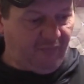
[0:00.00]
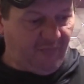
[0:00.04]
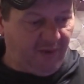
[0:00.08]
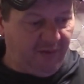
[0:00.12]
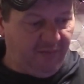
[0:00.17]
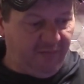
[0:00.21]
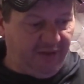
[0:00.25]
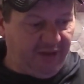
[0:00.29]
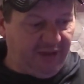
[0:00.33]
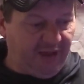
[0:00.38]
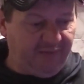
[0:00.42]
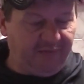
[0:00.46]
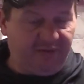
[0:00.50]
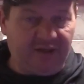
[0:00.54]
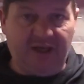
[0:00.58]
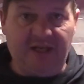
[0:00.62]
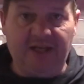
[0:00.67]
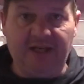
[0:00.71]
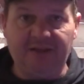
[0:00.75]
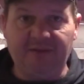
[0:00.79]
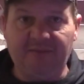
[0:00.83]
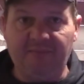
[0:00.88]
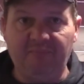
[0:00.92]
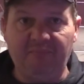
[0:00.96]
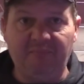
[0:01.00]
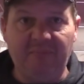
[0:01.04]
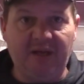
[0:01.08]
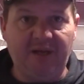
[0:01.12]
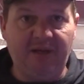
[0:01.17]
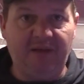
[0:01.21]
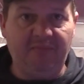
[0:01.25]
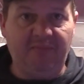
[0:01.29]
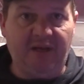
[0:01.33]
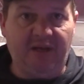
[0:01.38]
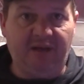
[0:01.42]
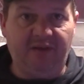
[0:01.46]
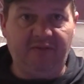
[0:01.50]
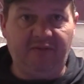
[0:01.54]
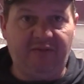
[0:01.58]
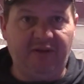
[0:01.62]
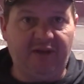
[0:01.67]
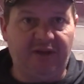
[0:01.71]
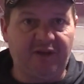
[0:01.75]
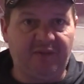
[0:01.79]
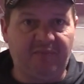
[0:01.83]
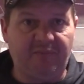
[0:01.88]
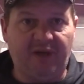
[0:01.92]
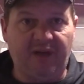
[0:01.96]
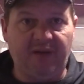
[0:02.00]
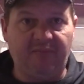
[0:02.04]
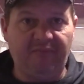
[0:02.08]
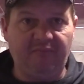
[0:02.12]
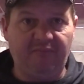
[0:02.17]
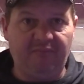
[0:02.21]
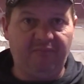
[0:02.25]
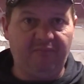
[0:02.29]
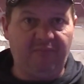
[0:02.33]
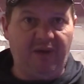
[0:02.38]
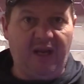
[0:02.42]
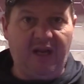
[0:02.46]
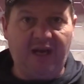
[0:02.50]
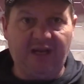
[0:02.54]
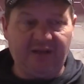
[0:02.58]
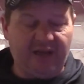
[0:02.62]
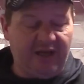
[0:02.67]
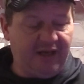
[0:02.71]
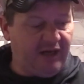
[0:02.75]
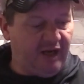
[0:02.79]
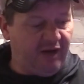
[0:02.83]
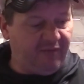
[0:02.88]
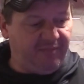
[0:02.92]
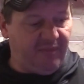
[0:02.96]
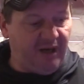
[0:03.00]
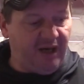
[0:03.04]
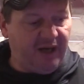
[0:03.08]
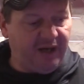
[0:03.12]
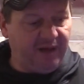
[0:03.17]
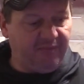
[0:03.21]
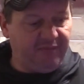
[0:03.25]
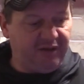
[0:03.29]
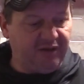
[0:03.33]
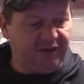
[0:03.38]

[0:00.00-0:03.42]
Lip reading: But I've caught many fish by banging that off bottom,